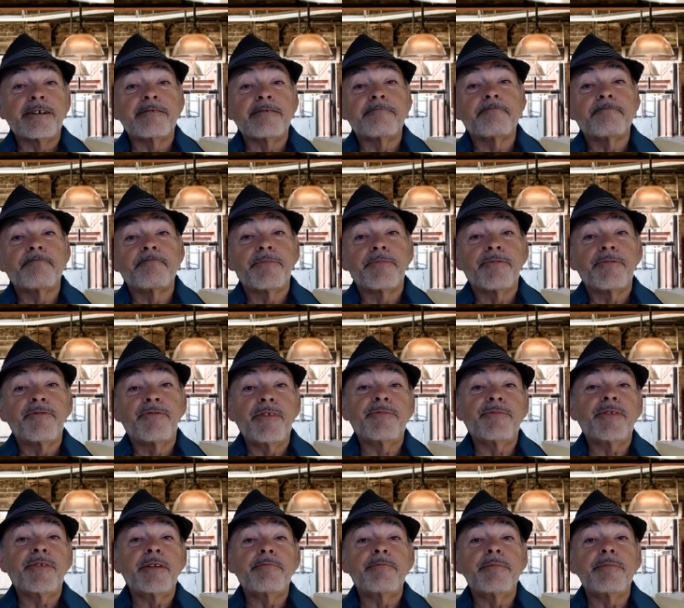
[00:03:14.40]
15
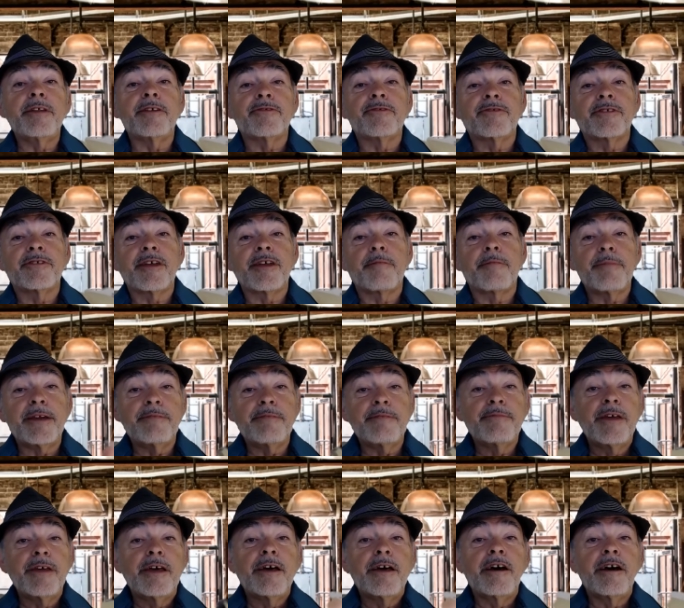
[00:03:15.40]
minutes,
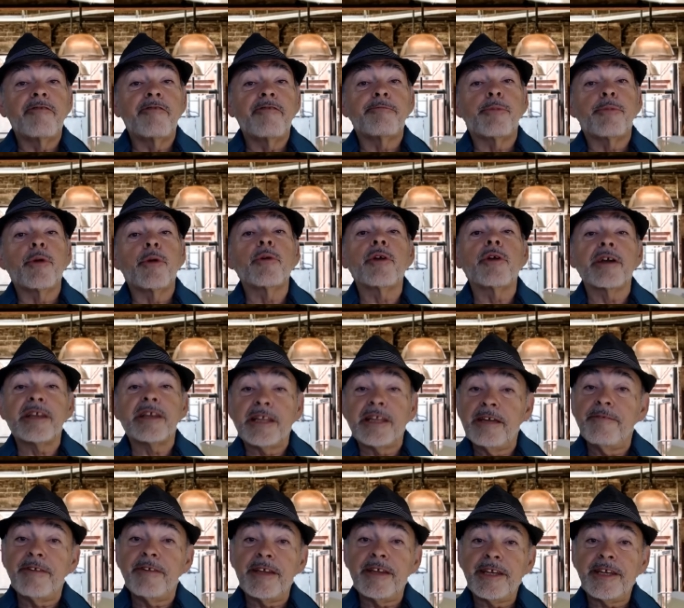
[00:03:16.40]
of productivity
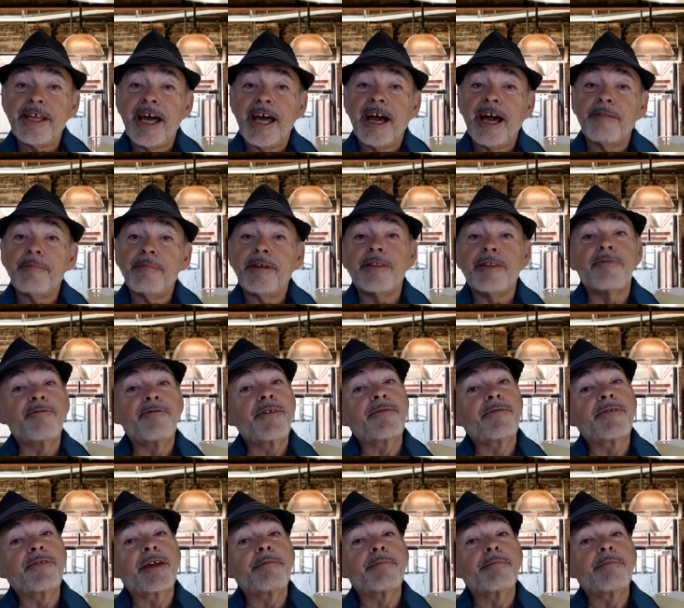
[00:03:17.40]
time and 15
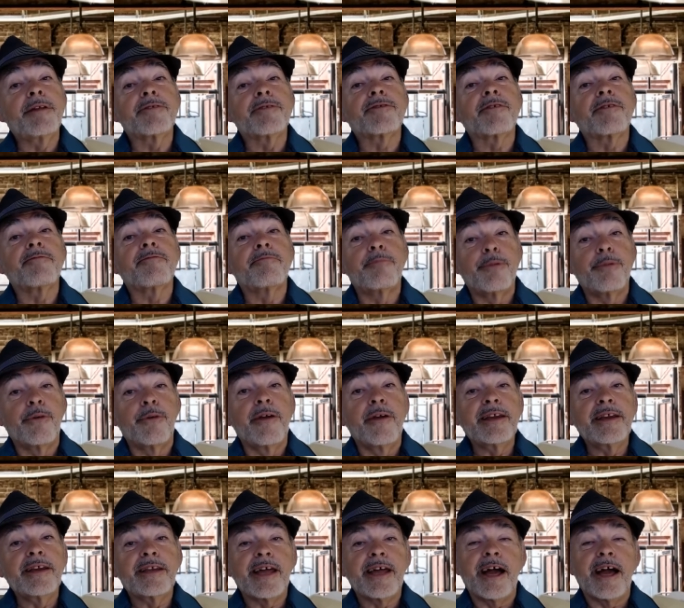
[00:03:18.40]
minutes of break
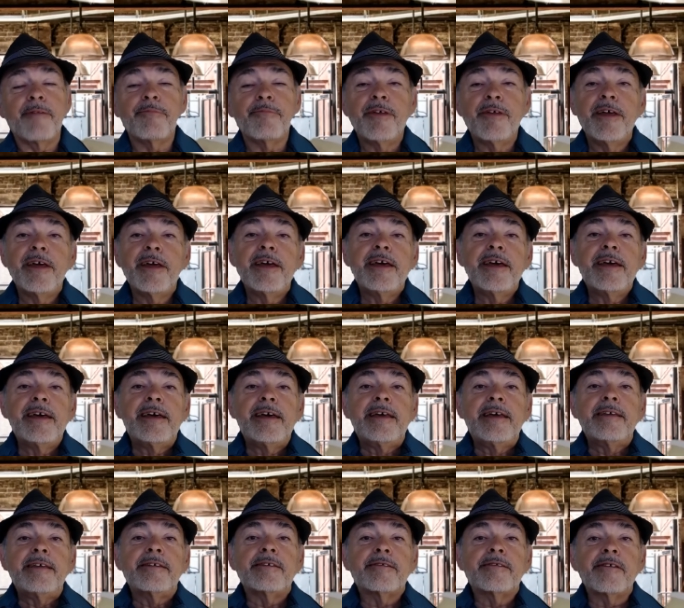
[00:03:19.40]
time.
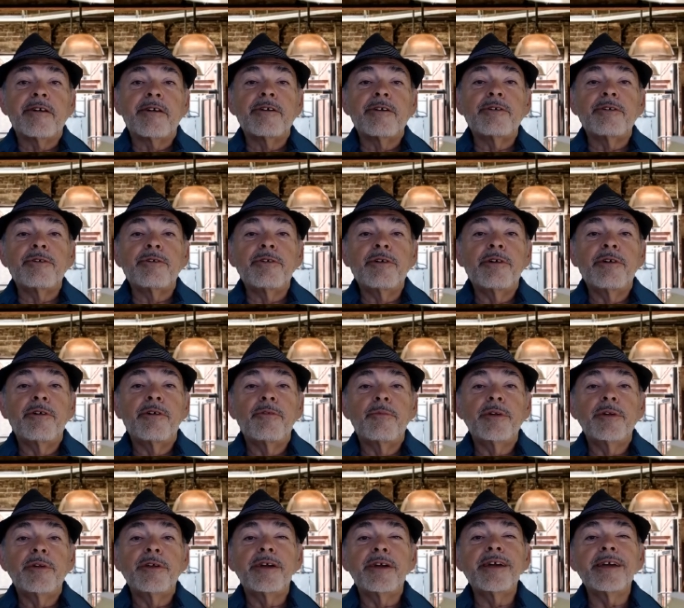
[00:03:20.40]
So when you
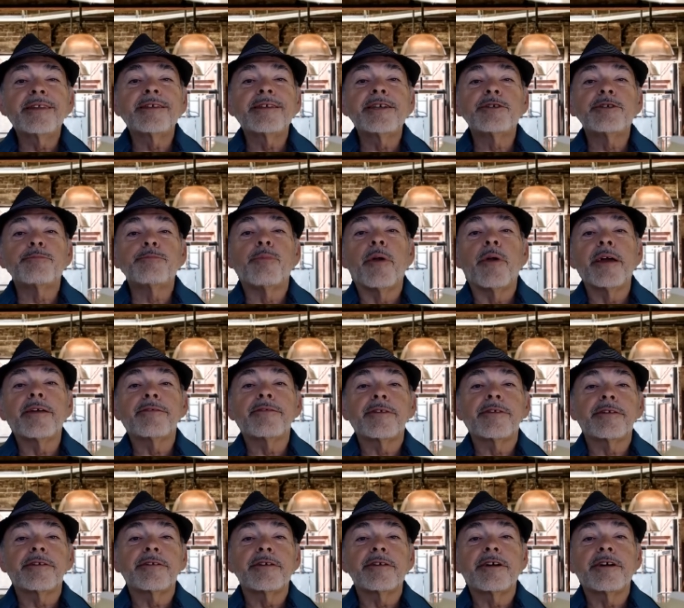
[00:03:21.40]
get these breaks that the
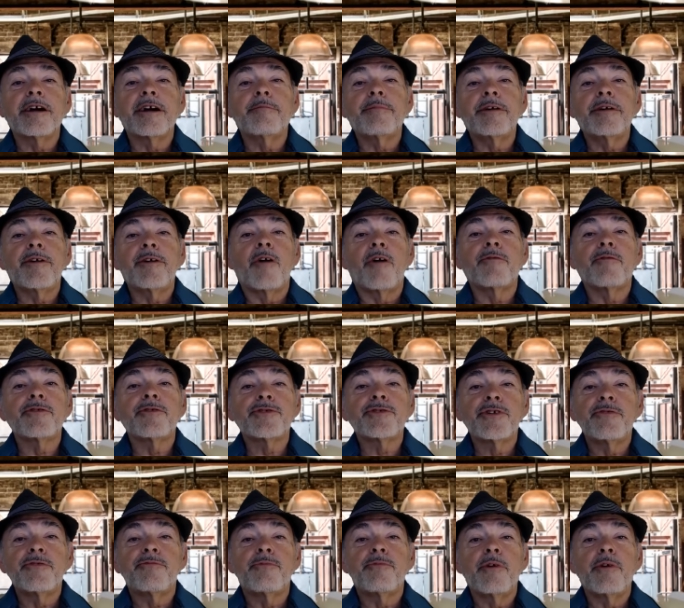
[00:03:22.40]
company offers you,
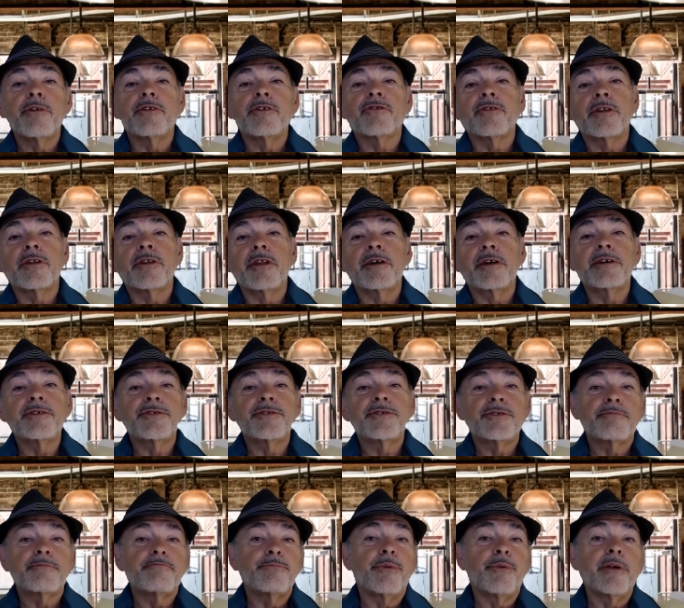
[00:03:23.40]
whether it's lunch
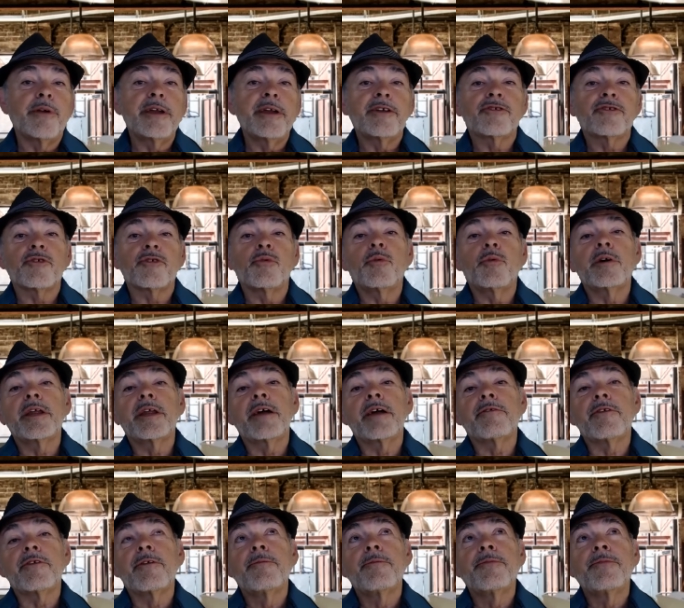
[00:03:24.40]
breaks or whatever,
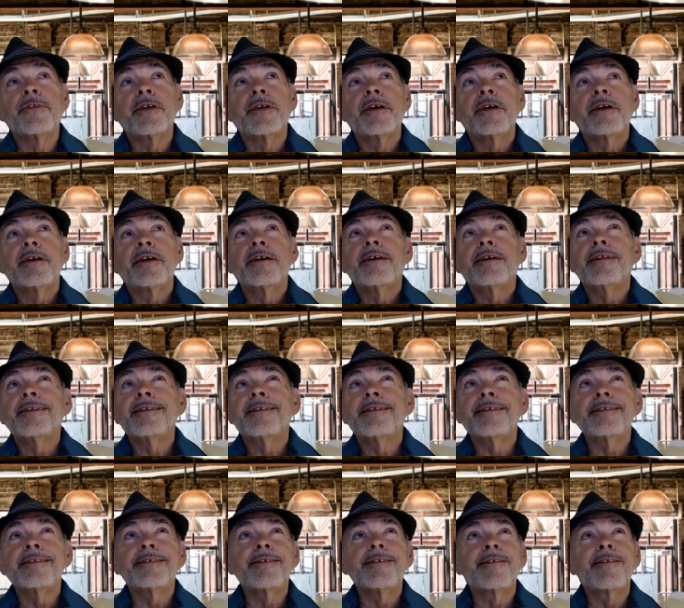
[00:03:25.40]

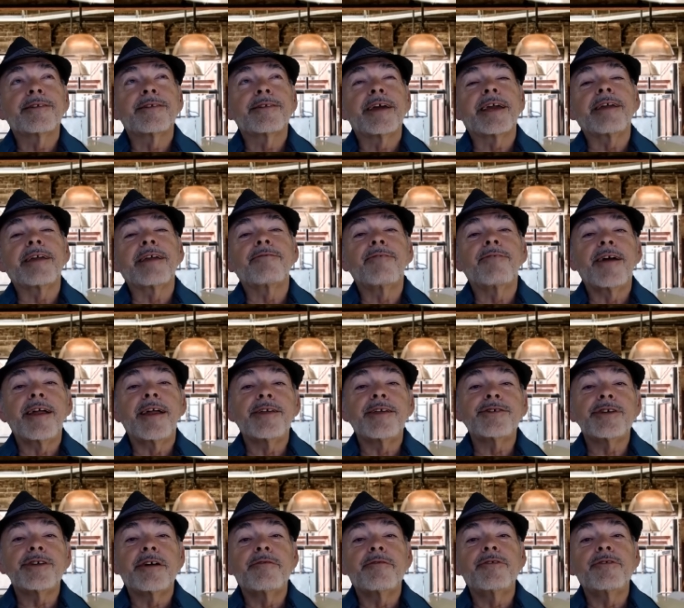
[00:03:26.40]
don't take advantage of
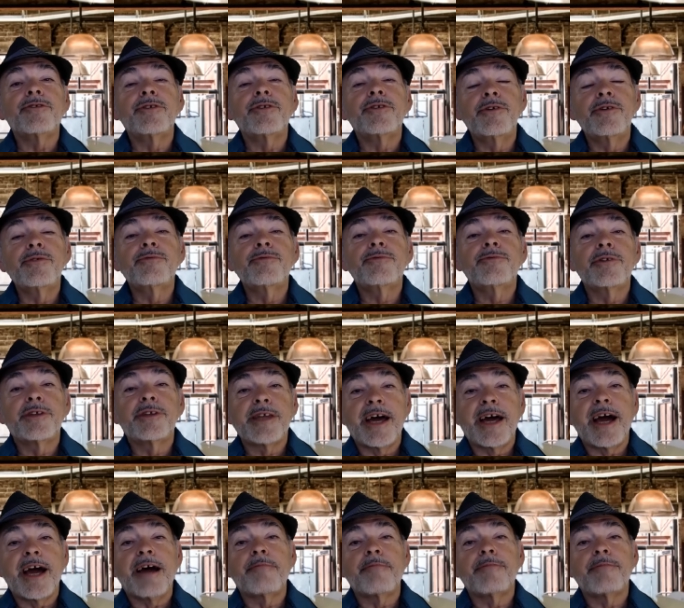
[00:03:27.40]
it. Use the time
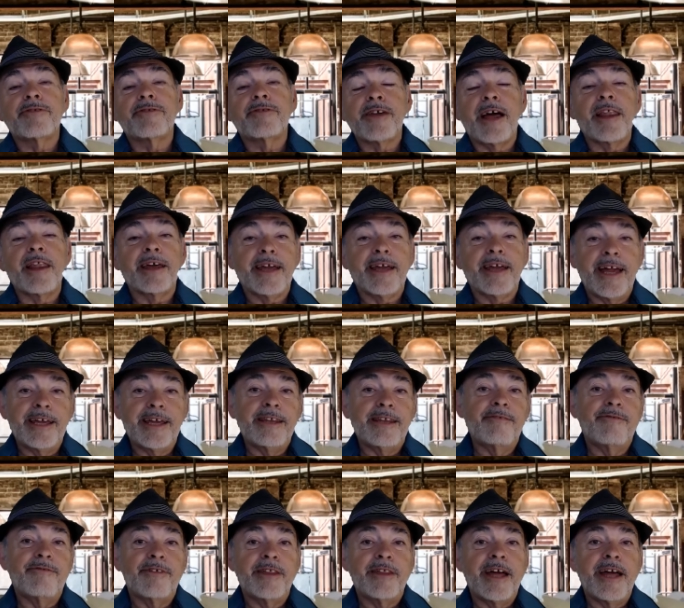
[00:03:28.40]
that's allocated for that.